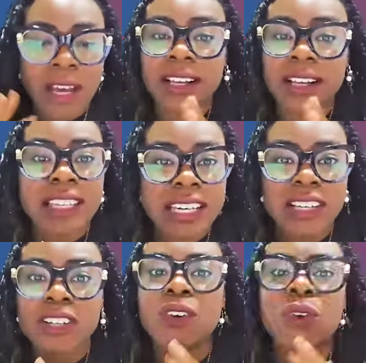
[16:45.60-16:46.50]

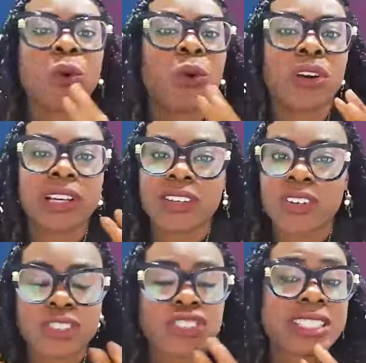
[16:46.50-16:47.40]
unclear, or
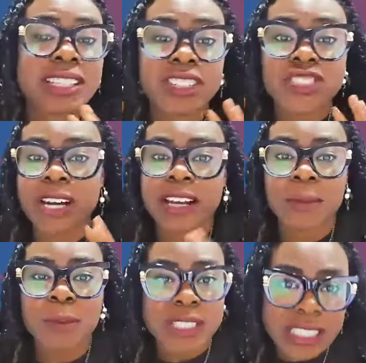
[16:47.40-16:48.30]
you're just not sure how
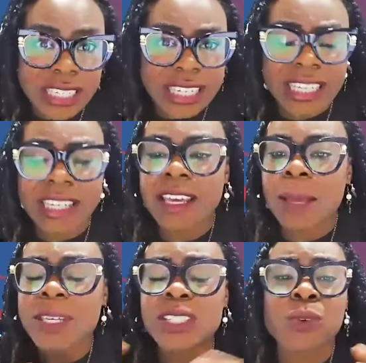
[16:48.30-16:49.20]
to proceed,
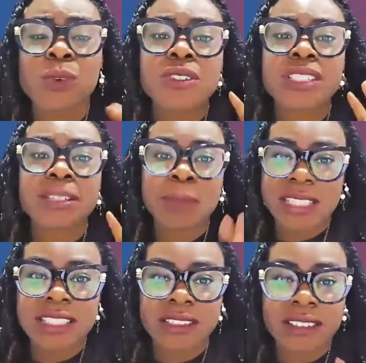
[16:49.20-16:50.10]
because once you
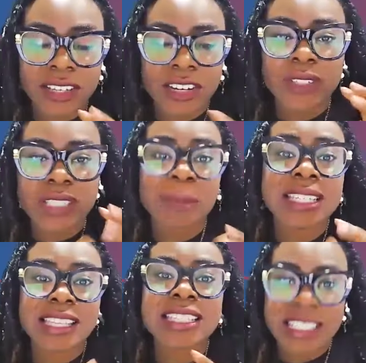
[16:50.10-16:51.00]
submit
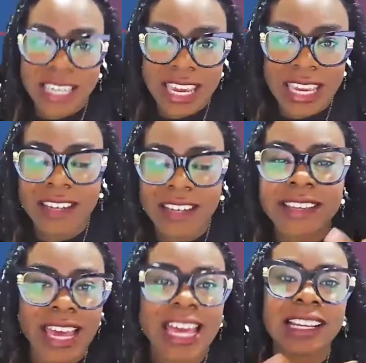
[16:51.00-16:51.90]
something to the state,
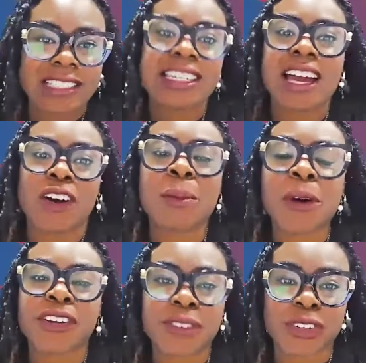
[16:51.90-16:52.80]
that is now a
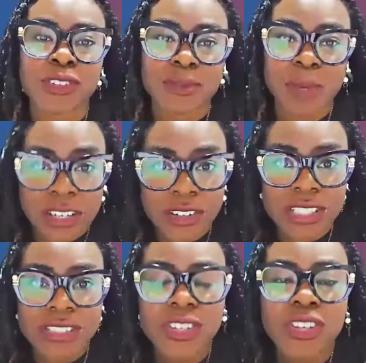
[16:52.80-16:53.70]
part of your
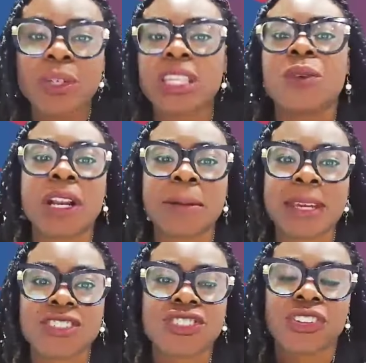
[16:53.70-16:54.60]
record. So you really want to
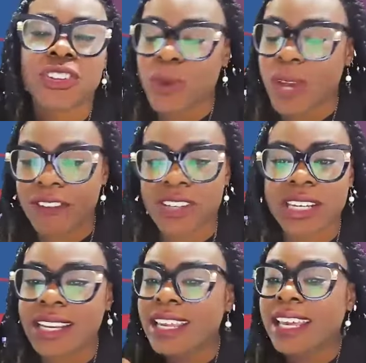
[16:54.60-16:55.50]
make sure that you have
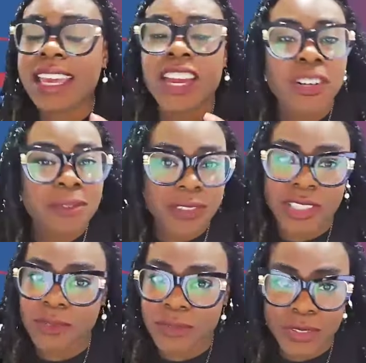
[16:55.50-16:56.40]
it
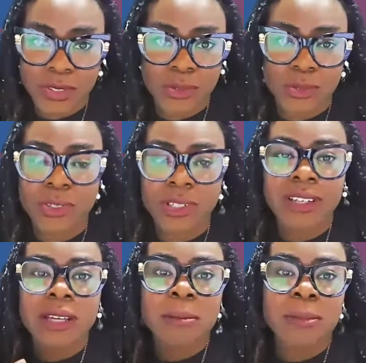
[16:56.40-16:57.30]
carefully reviewed
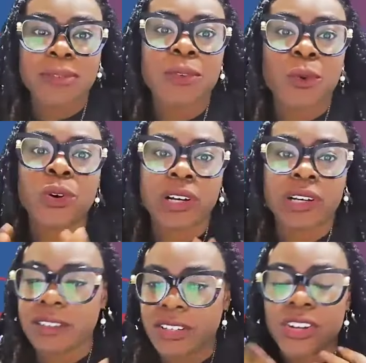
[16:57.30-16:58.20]

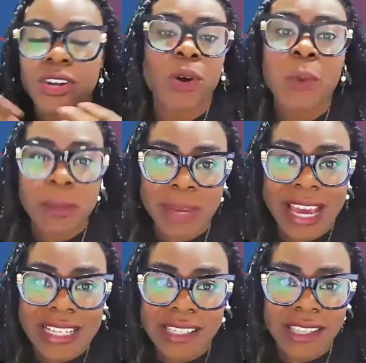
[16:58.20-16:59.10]
before going
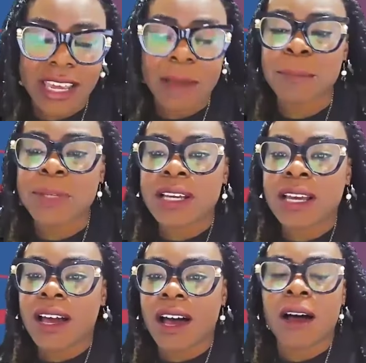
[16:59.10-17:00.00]
back to them,
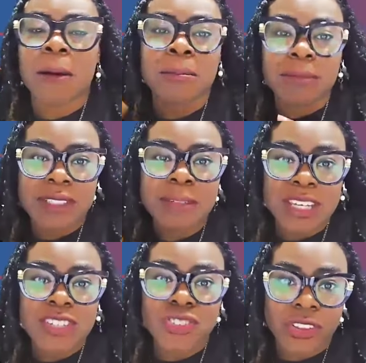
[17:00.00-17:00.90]
to
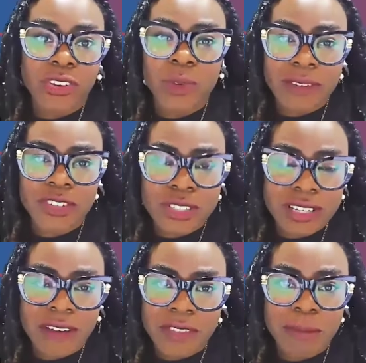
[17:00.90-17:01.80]
make sure that you give
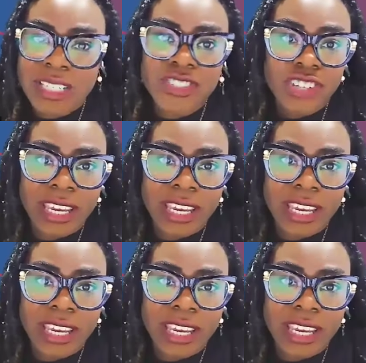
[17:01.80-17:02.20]
yourself the best